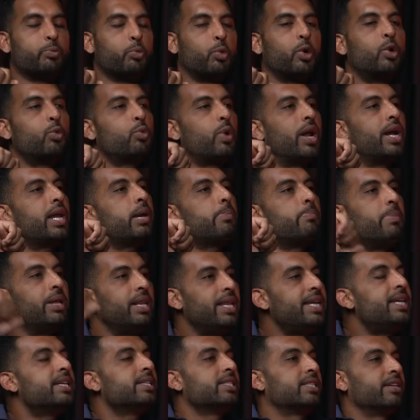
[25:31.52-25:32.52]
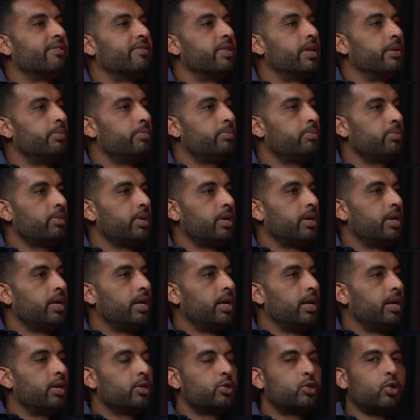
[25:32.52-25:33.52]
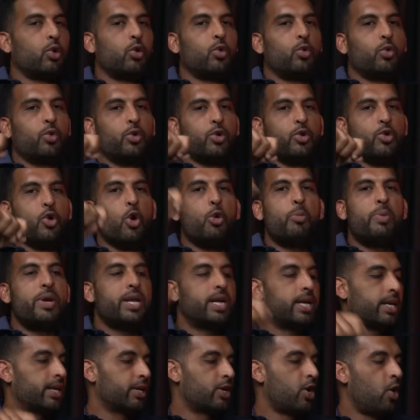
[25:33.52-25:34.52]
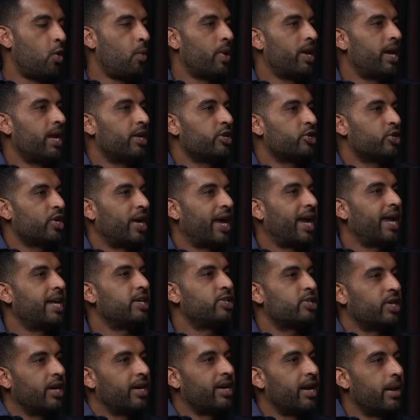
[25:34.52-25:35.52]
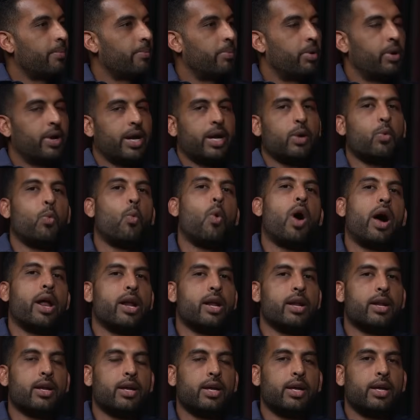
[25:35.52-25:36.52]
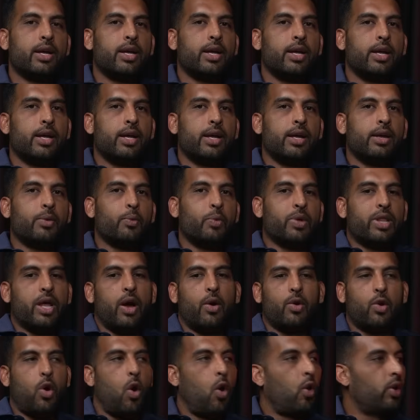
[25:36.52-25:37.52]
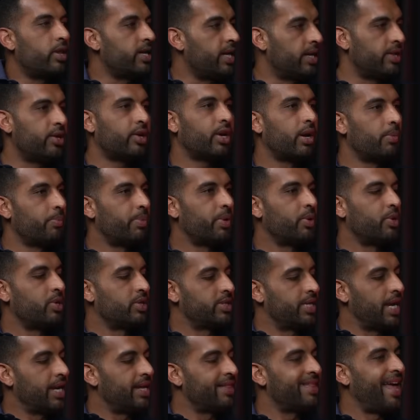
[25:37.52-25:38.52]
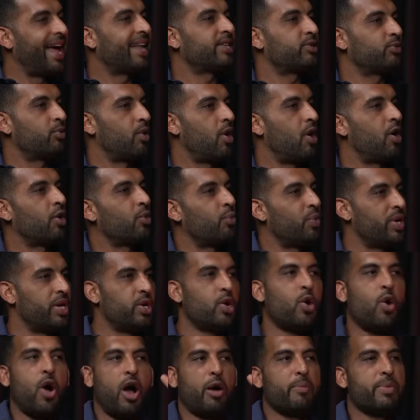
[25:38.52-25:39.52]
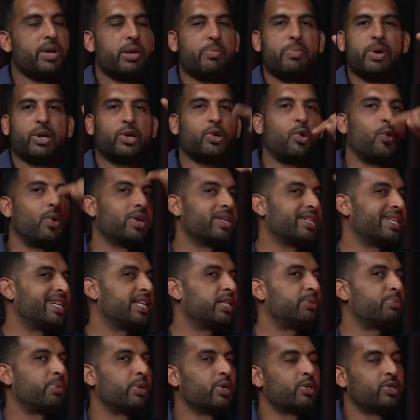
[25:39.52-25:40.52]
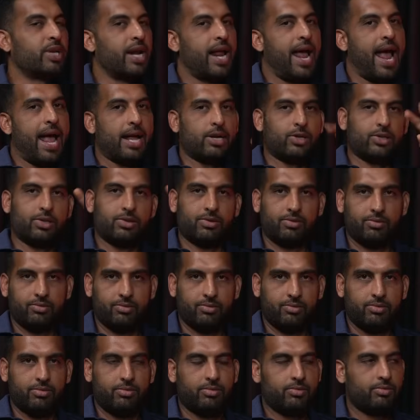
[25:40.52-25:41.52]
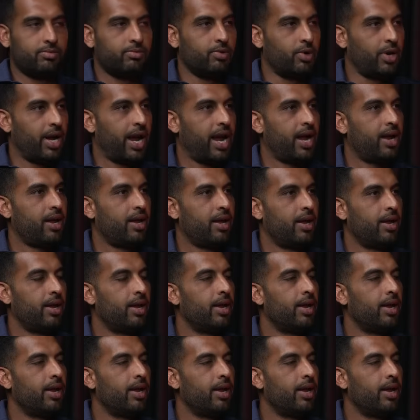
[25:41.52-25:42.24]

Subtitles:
We're running millions of them. So nobody can go in and change a number in one without all the other computers saying, that's wrong. We know how many Bitcoins each person has. Okay?